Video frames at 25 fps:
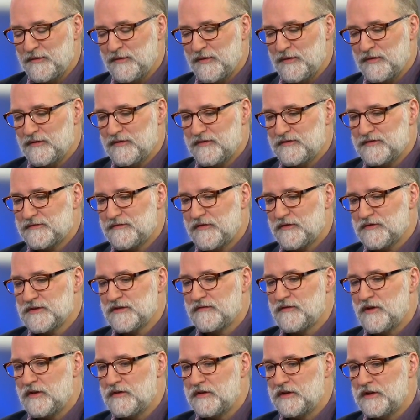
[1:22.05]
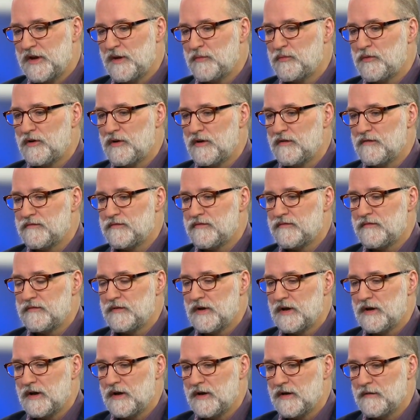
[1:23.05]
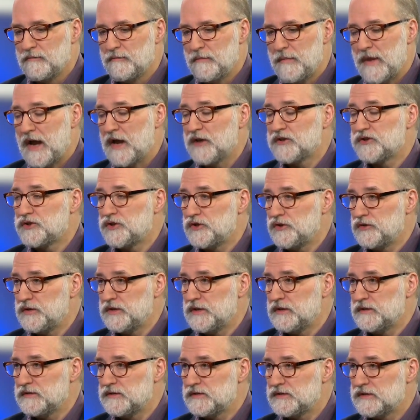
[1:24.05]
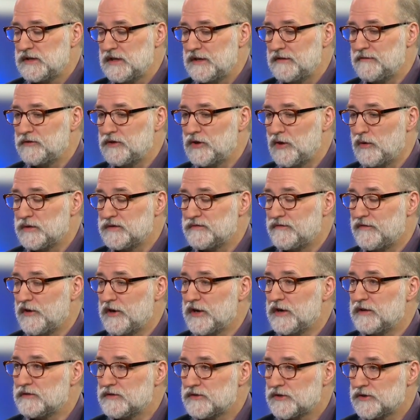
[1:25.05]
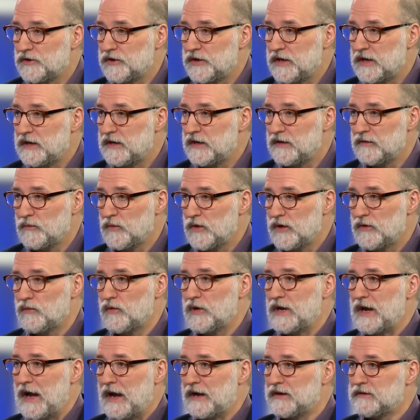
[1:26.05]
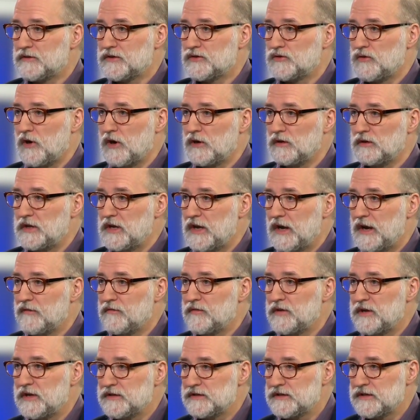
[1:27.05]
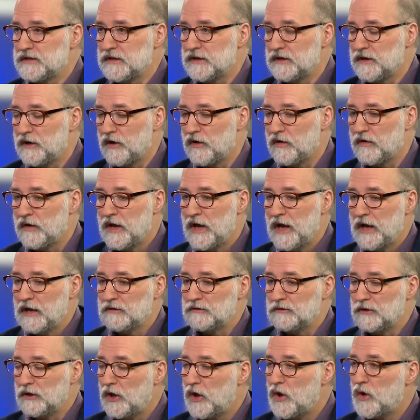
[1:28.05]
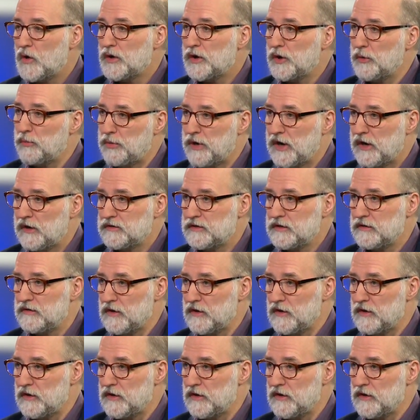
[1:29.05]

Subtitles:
First of all, the number of mass shootings, even though it's very concerning and we react strongly to every incident, are low compared to the